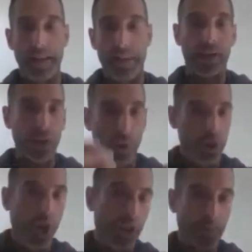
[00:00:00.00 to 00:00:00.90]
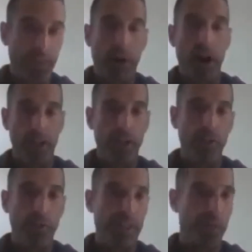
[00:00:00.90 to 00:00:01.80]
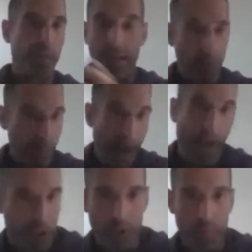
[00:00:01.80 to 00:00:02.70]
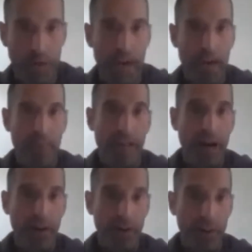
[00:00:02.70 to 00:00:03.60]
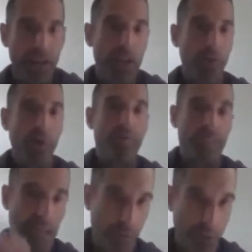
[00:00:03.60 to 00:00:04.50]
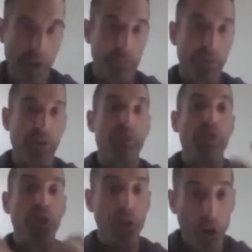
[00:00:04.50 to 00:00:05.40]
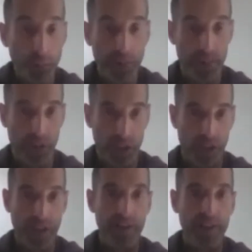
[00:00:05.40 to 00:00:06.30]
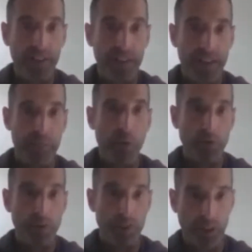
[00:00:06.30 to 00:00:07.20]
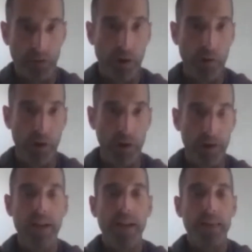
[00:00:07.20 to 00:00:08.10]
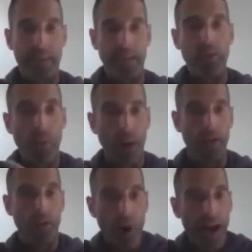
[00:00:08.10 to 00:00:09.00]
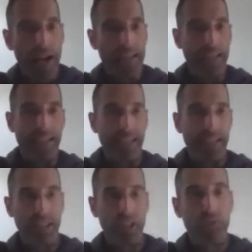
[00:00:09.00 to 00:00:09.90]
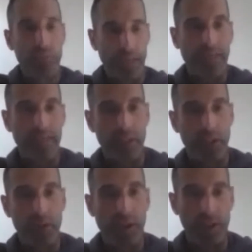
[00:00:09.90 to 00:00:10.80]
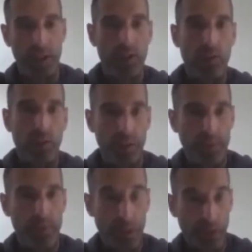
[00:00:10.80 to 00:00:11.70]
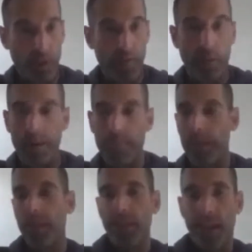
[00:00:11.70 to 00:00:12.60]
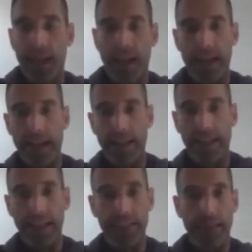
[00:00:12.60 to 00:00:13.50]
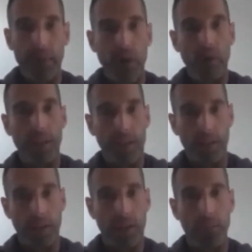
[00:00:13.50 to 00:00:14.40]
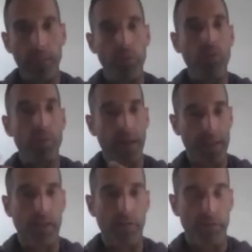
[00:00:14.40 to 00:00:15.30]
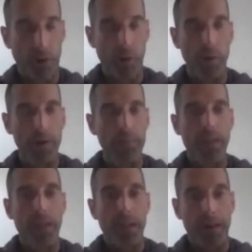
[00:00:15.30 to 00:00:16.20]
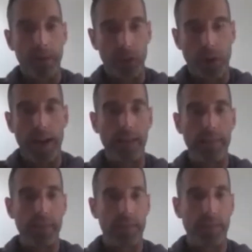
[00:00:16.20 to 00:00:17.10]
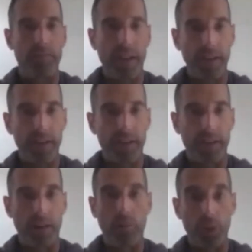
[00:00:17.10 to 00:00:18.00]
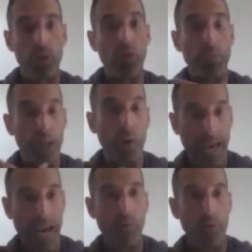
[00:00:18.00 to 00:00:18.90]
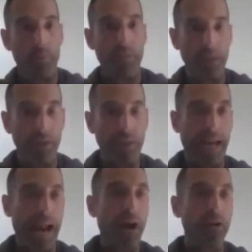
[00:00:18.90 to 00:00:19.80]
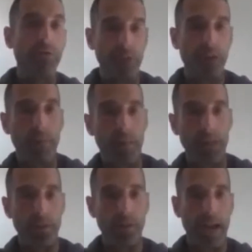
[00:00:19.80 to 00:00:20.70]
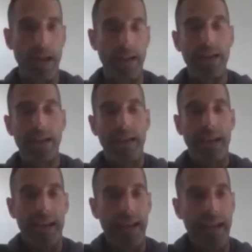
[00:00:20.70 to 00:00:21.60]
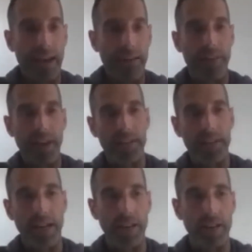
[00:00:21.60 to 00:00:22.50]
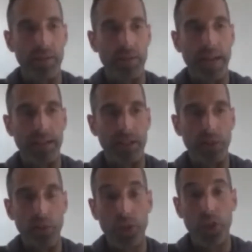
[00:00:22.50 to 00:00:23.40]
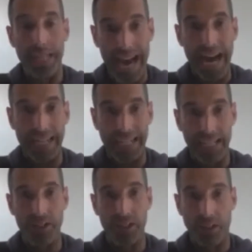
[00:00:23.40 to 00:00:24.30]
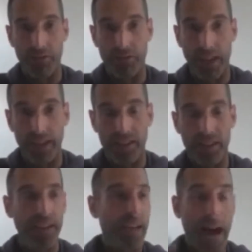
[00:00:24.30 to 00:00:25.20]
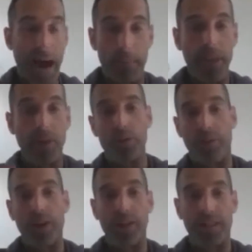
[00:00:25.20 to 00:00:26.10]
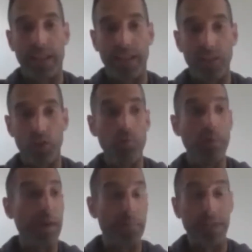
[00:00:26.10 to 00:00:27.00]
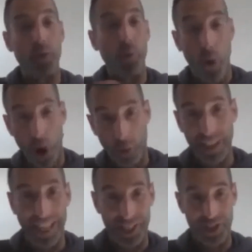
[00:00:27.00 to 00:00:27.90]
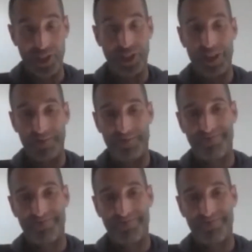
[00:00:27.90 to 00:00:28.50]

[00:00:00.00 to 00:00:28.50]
I pass no judgment upon you, because you can never pass judgment on anybody else. You have to take responsibility for your position and move yourself forward. But then you want to try and explain the situation to your loved one, and let them know, like, look, I'm going to move myself forward. I'm going to try to get this thing fixed. Would you be okay with me doing that? How do you feel about me doing that? And if they're telling you that you should not get yourself fixed, I'm going to go as far to say is you might be in the wrong relationship.